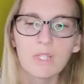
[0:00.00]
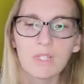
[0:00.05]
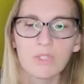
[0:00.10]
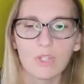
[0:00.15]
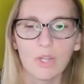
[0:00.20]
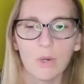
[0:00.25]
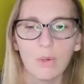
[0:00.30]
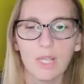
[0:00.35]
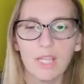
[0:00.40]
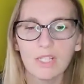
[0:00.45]

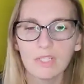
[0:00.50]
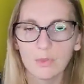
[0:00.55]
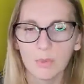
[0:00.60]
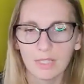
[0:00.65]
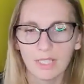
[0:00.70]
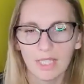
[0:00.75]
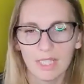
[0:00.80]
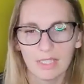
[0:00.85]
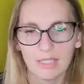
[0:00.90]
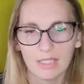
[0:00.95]
So in
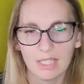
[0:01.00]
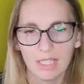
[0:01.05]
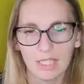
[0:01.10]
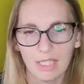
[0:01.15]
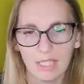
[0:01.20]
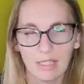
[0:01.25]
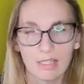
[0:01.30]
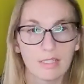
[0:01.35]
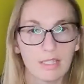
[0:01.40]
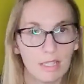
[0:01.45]

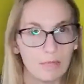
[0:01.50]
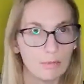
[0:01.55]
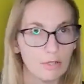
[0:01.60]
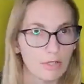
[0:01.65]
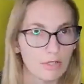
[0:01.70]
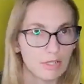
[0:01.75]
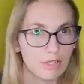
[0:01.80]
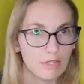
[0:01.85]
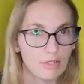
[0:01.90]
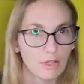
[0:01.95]
2018, the same
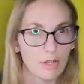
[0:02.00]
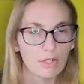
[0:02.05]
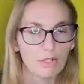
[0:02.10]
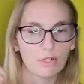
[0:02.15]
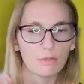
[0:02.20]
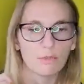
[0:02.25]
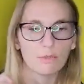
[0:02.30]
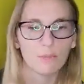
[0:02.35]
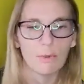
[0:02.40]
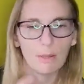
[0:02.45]
year that this
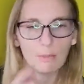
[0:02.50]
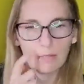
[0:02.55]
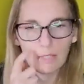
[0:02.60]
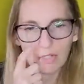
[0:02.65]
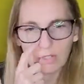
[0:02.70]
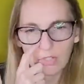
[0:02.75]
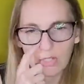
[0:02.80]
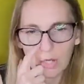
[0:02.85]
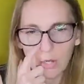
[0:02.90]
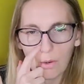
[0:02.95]
article was
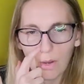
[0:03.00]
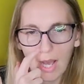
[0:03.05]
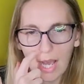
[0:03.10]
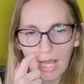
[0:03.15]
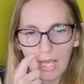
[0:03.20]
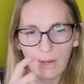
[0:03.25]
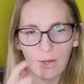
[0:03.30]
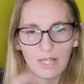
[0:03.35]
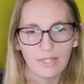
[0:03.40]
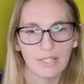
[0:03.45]
published,
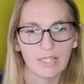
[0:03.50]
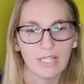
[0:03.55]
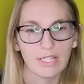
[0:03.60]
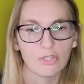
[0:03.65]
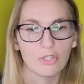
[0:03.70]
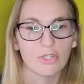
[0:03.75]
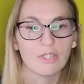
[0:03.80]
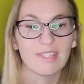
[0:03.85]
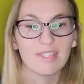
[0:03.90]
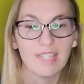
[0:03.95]
Ohio had the
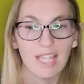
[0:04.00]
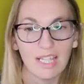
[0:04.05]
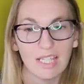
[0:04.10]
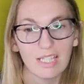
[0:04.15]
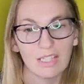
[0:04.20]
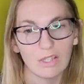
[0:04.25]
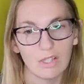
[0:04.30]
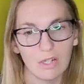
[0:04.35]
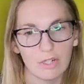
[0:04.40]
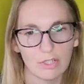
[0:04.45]
nation's
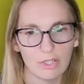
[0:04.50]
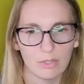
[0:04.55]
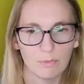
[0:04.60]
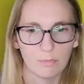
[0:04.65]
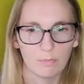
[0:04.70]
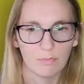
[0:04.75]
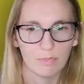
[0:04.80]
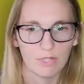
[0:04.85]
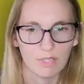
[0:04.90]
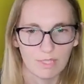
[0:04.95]
second
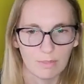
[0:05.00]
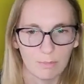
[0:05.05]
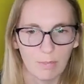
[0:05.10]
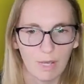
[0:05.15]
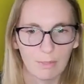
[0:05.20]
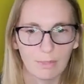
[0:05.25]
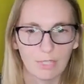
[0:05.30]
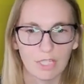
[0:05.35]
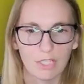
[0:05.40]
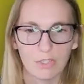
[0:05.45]
largest prison
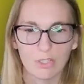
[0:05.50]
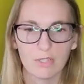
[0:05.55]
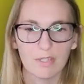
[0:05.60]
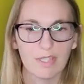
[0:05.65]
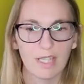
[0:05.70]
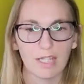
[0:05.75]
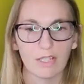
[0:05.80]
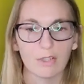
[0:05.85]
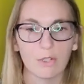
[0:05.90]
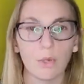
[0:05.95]
population,
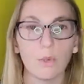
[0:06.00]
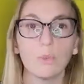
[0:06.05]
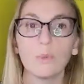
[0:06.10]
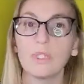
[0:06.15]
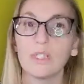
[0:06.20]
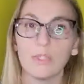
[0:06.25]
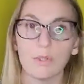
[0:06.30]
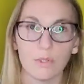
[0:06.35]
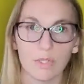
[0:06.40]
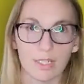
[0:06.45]
second
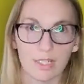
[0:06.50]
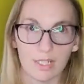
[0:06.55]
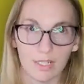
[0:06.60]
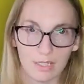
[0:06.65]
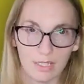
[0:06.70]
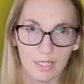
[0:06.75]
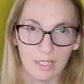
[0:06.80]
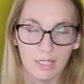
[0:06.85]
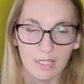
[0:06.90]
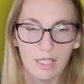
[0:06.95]
only to
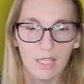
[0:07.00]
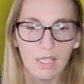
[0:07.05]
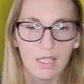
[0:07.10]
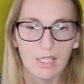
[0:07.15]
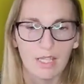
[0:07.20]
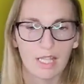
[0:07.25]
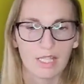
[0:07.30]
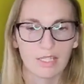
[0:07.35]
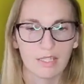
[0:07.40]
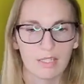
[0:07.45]
Kentucky.
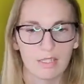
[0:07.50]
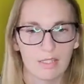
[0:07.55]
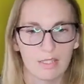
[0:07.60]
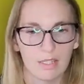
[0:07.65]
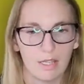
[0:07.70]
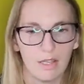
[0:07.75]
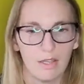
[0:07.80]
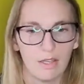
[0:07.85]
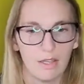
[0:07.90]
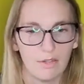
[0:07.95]

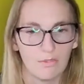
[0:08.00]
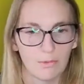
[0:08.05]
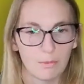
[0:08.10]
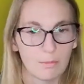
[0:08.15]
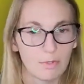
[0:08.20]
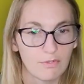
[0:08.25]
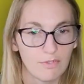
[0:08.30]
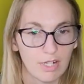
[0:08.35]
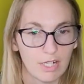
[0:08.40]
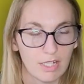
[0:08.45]
That's
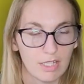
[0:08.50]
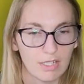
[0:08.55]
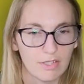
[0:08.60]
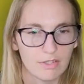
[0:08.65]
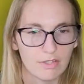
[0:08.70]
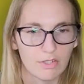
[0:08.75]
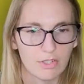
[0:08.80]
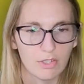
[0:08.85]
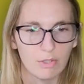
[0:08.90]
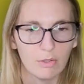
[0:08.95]
from the Vera
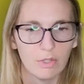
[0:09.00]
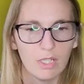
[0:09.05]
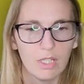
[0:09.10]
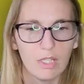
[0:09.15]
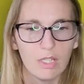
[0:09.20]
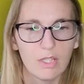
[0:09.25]
Institute.